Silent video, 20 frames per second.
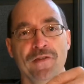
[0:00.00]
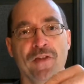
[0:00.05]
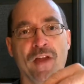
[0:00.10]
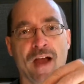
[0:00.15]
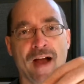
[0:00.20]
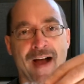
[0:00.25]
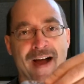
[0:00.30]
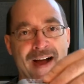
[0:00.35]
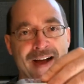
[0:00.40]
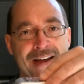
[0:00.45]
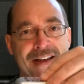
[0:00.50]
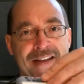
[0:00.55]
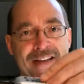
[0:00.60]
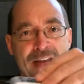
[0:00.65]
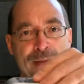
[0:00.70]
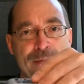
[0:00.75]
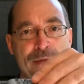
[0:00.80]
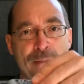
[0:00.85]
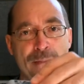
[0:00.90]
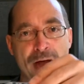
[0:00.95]
is, how do you
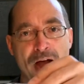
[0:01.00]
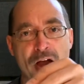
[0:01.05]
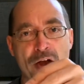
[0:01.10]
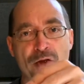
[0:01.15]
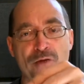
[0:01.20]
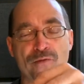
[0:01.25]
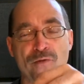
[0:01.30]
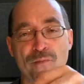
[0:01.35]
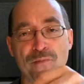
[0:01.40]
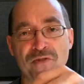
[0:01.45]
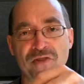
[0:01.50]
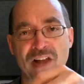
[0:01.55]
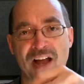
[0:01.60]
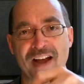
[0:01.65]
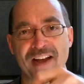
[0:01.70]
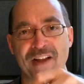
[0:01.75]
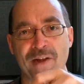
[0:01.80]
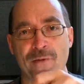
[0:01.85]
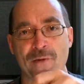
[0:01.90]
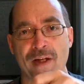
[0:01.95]
keep the battery from
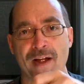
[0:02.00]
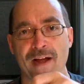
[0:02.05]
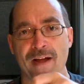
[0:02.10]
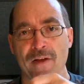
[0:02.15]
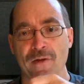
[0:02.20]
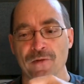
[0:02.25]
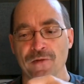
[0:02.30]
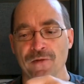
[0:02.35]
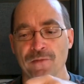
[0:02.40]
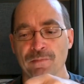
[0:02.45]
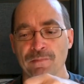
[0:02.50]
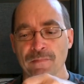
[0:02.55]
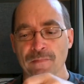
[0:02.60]
sliding around?